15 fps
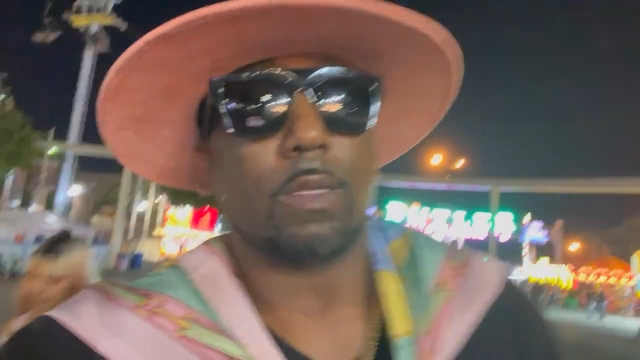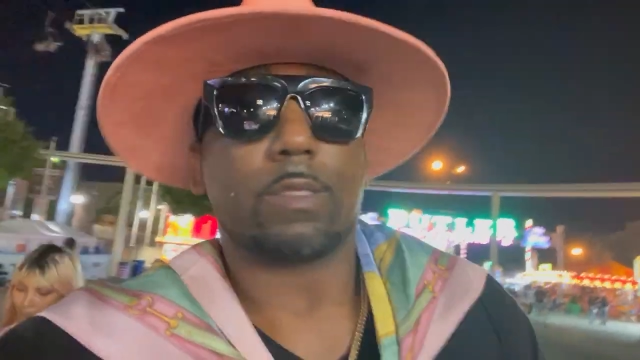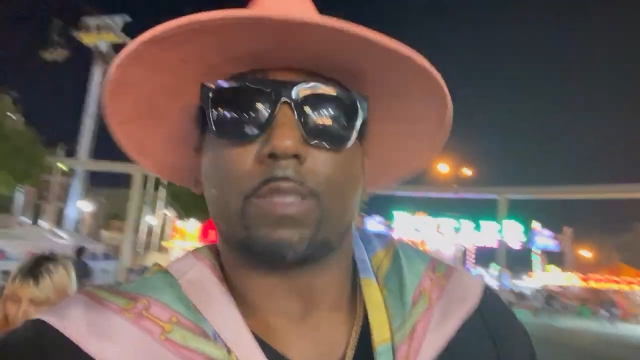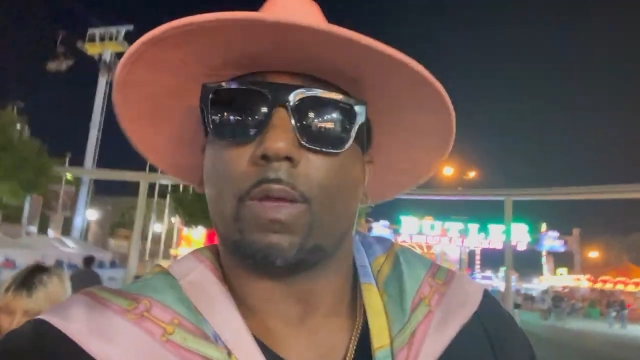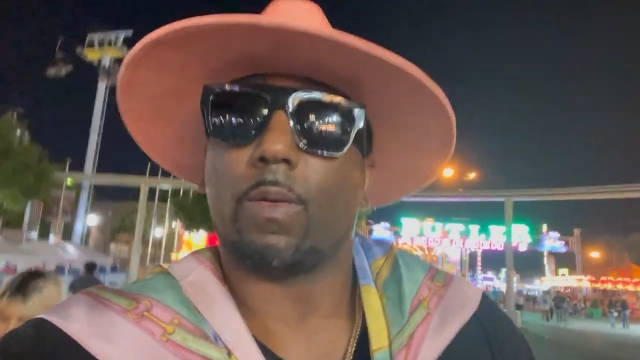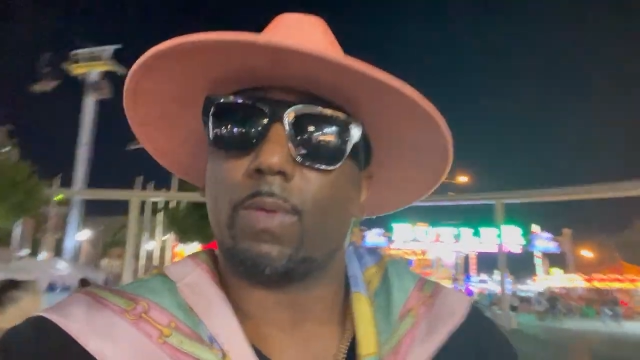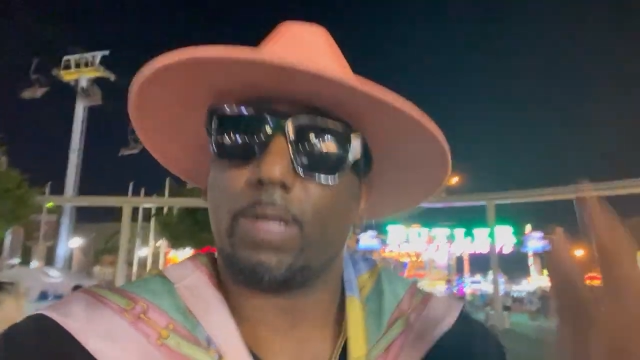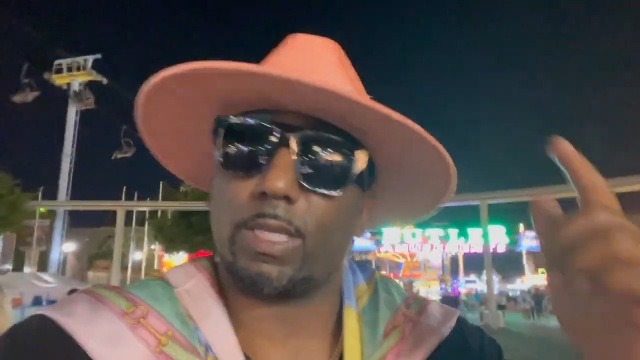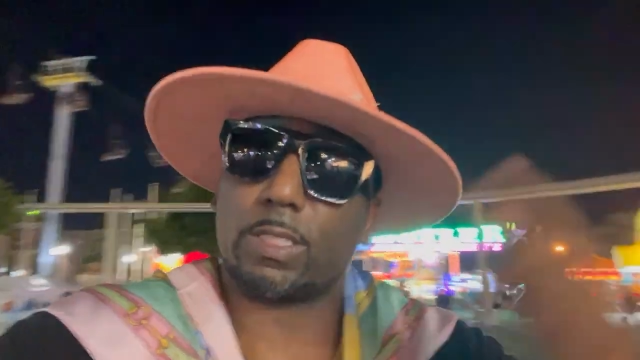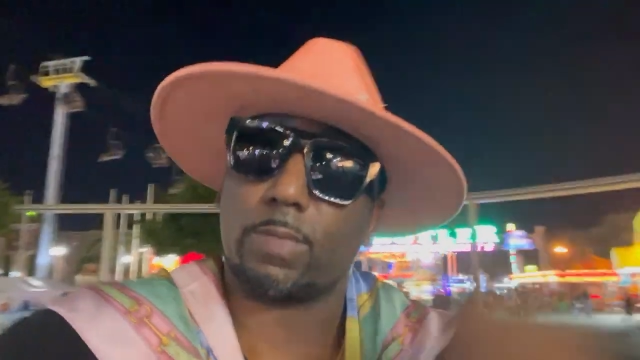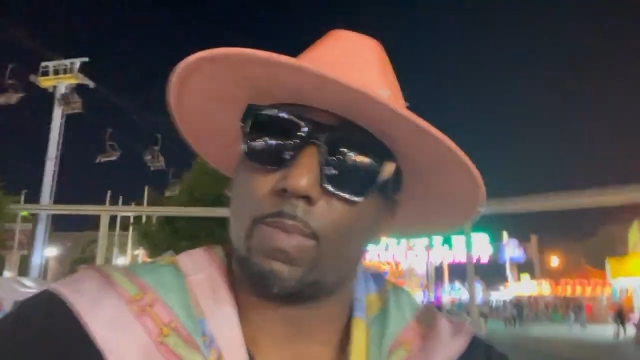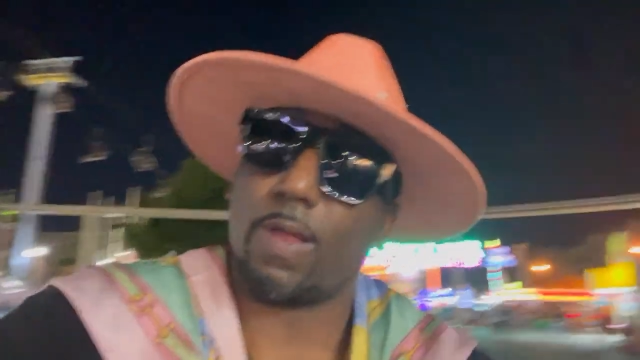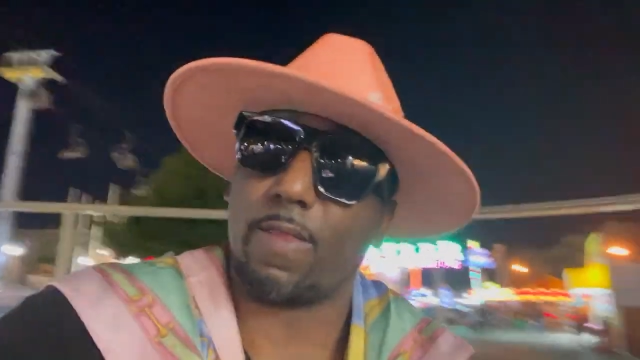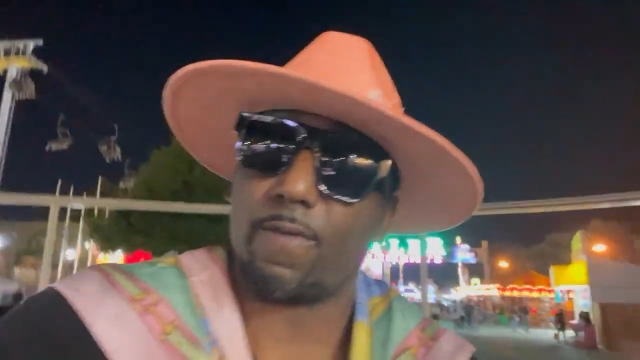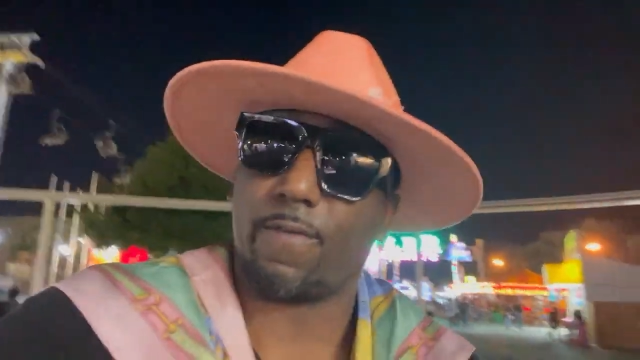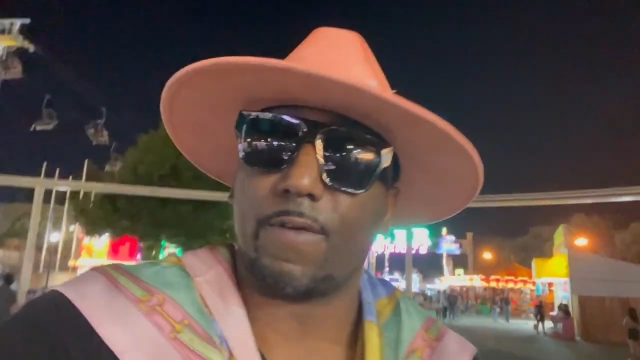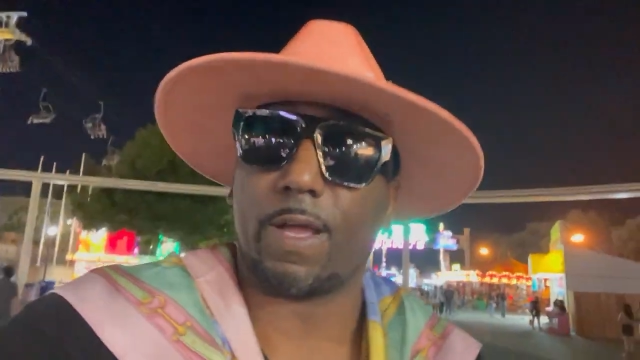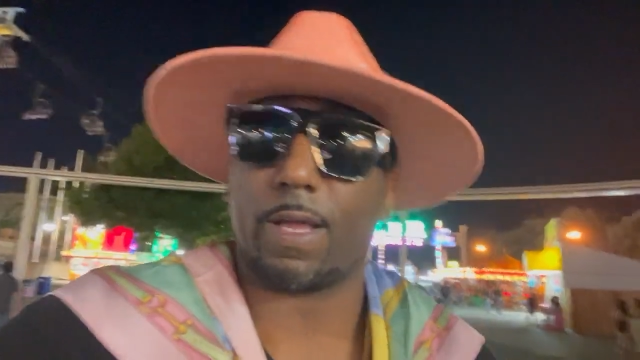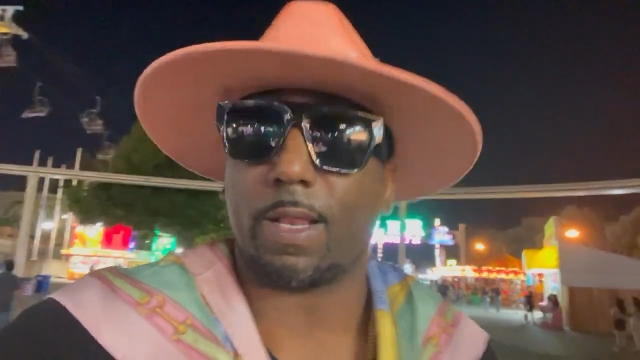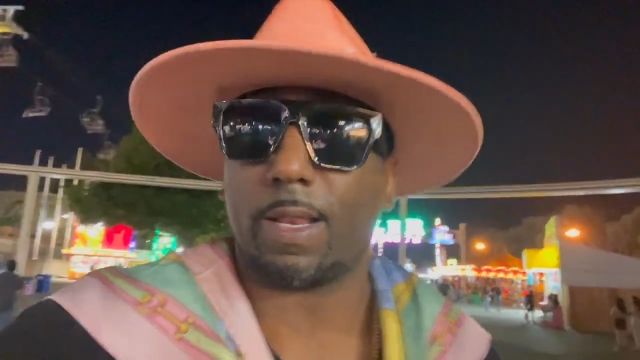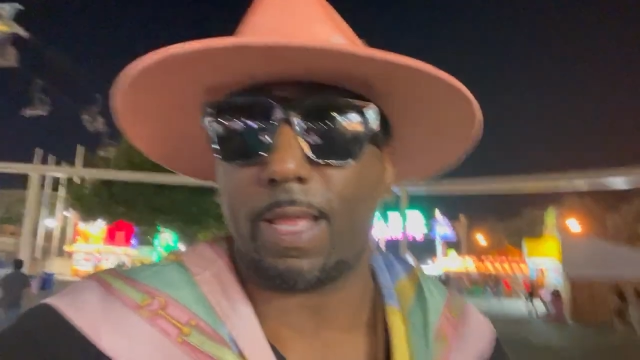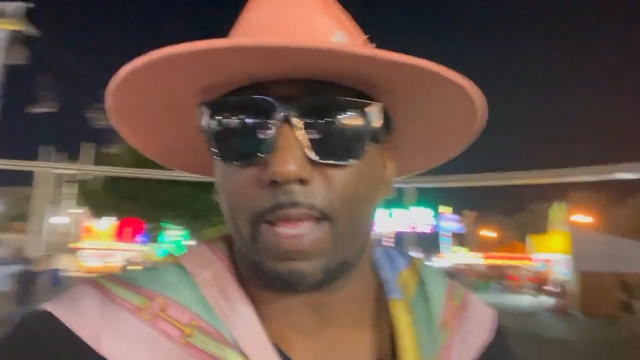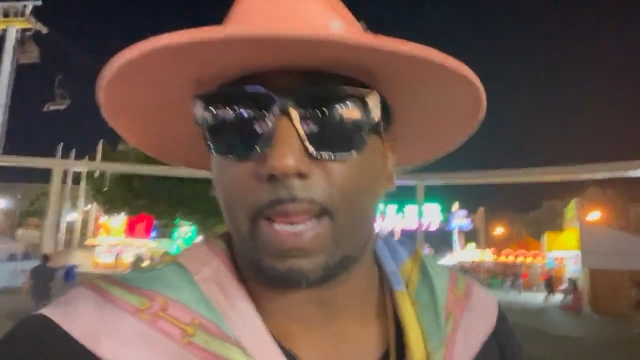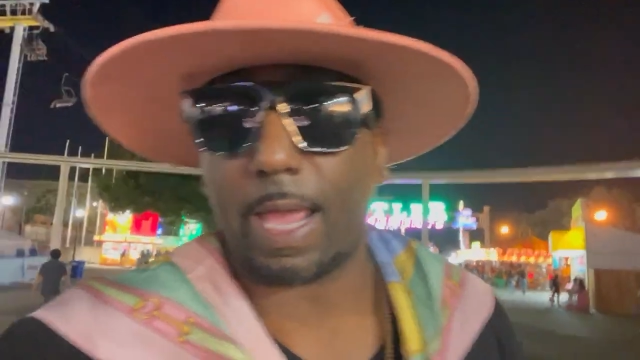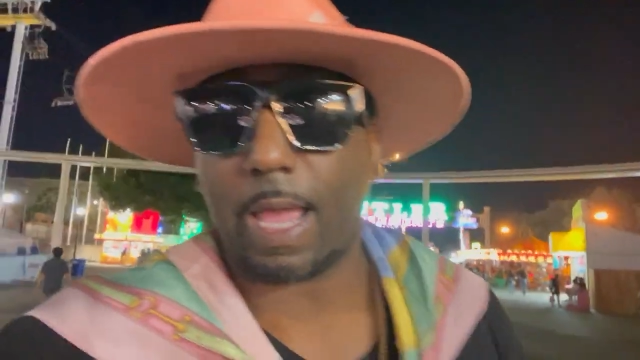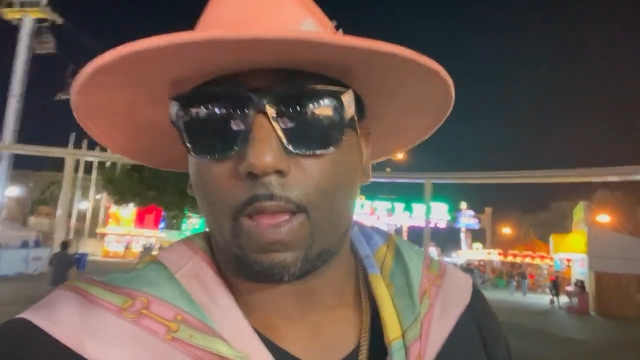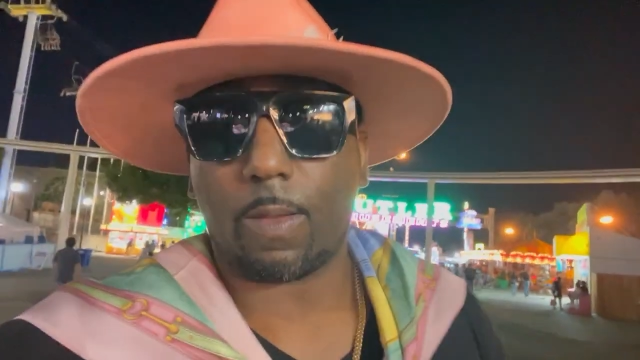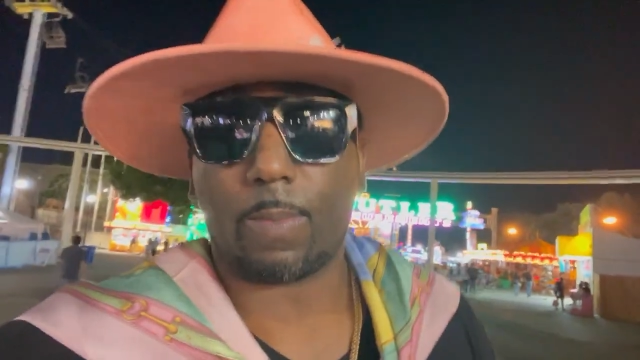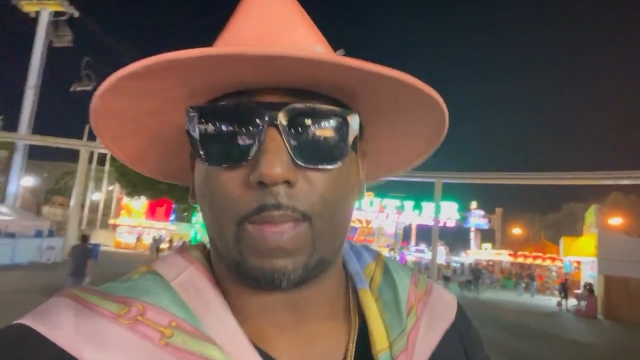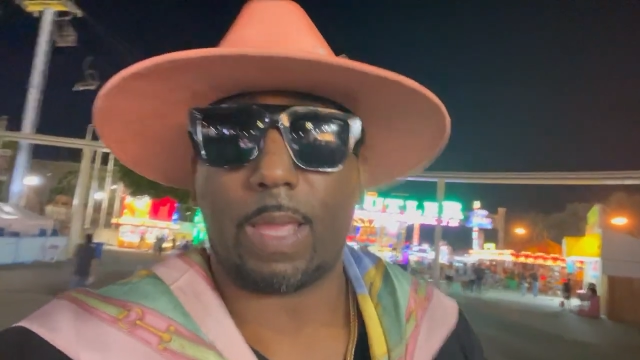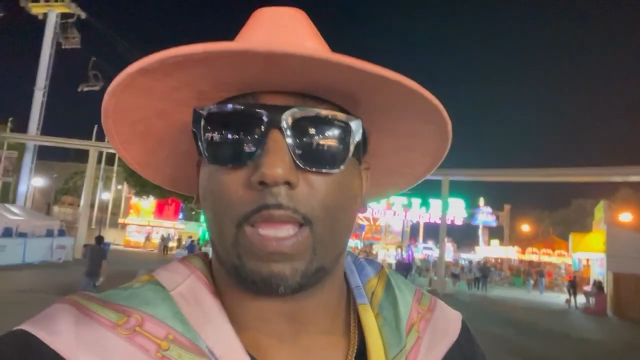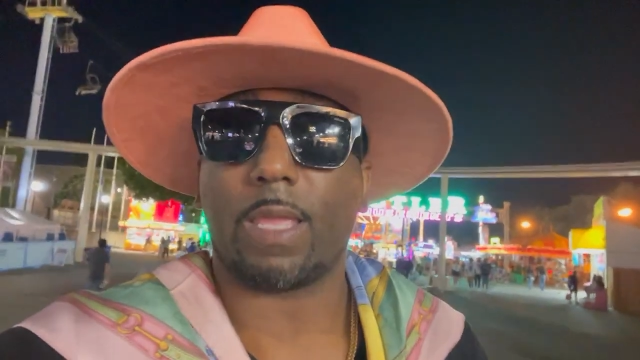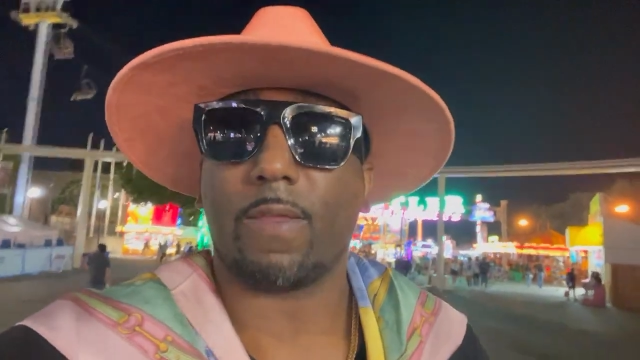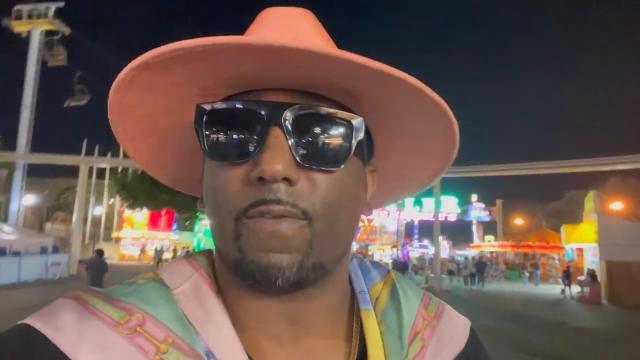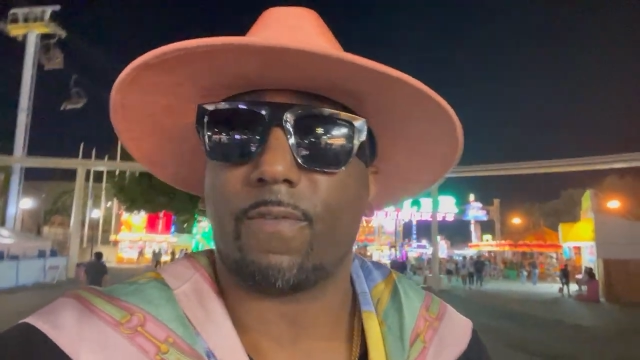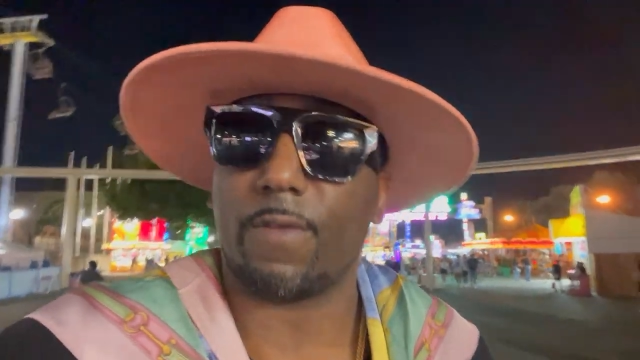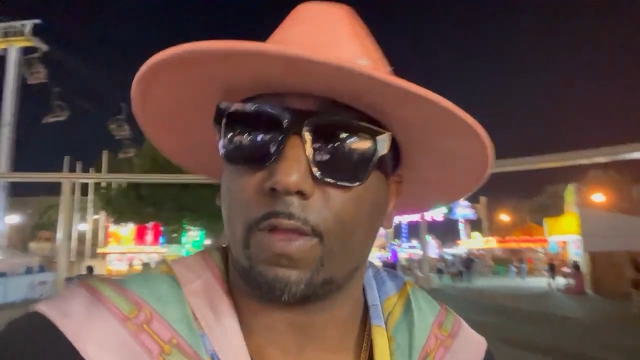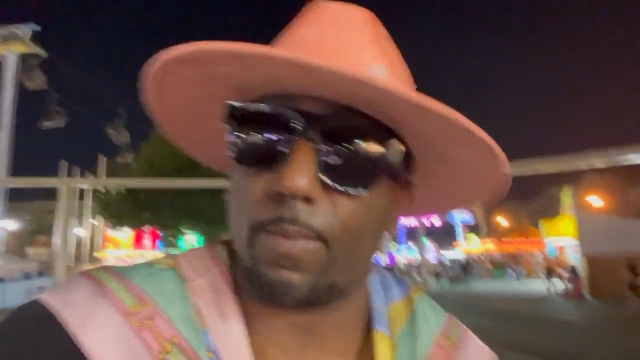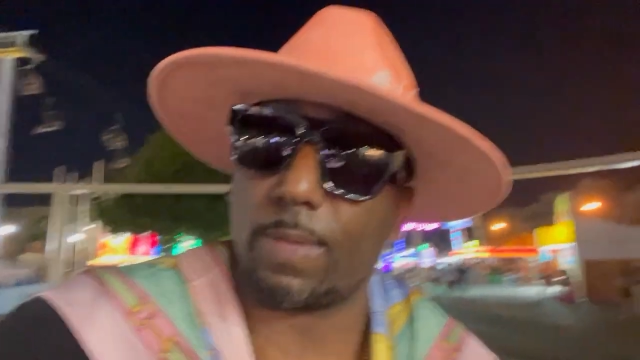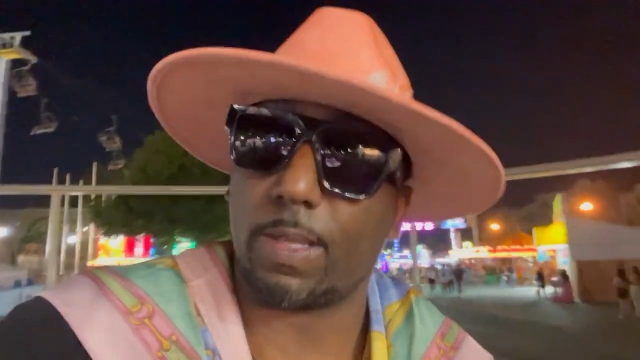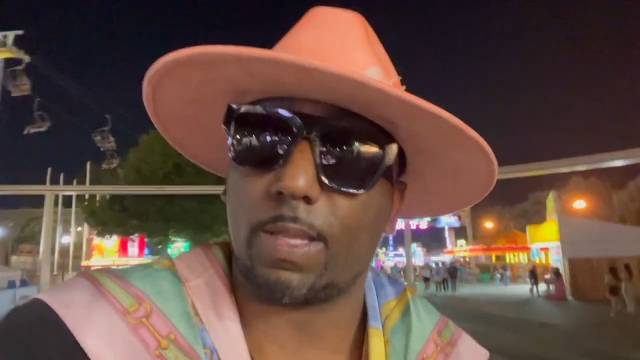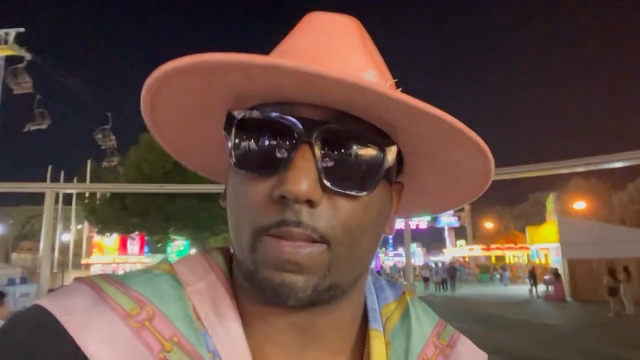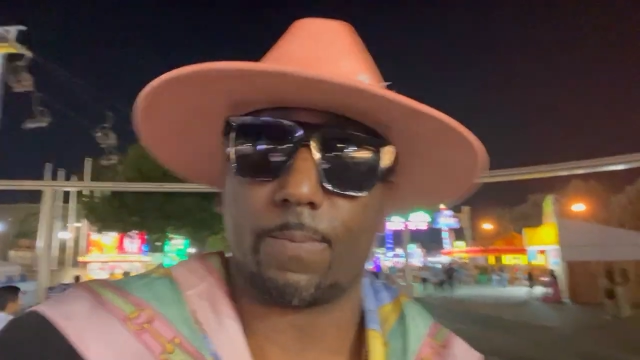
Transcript: So when this motherfucker let out, man, you feel me?